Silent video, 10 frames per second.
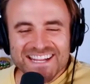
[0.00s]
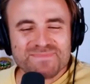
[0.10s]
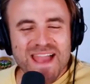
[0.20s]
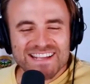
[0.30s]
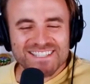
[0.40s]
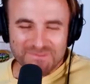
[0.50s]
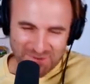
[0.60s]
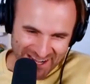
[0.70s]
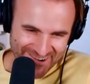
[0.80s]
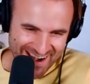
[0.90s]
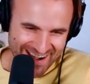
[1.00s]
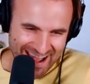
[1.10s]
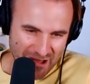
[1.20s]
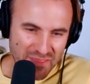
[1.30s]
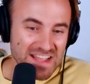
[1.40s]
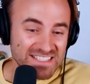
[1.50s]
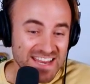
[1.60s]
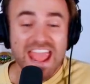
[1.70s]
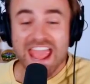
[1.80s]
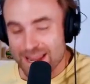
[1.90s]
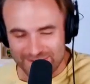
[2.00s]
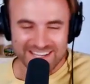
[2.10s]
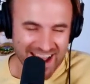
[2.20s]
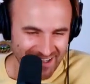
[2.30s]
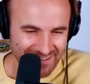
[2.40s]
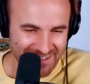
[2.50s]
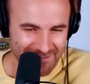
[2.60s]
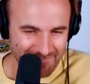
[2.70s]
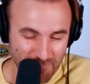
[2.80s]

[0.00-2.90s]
Maxx is winning right now thanks to hand-me-downs.